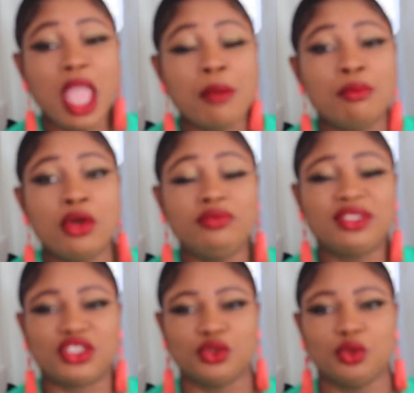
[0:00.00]
moved
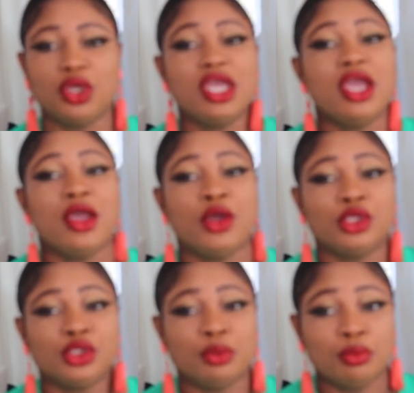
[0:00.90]
to,
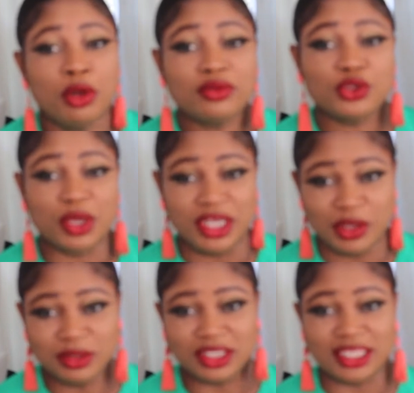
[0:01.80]
moved to a
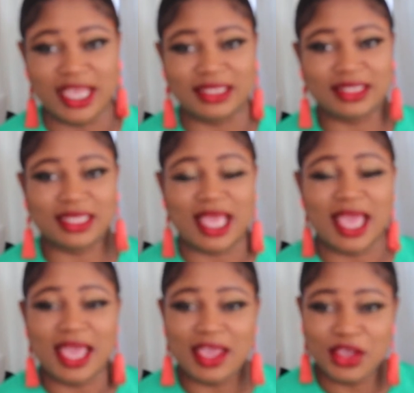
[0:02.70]
new state,
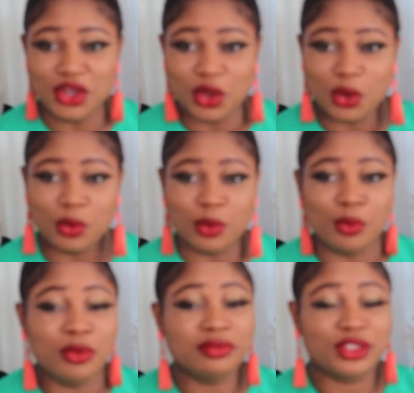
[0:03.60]
you know,
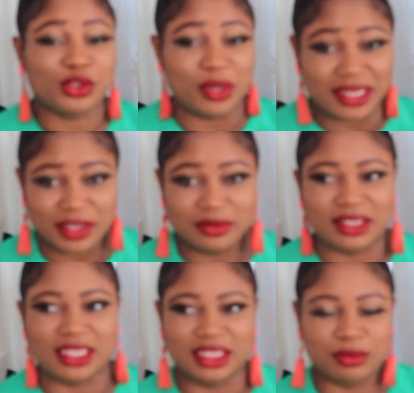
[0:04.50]
moved to a new state.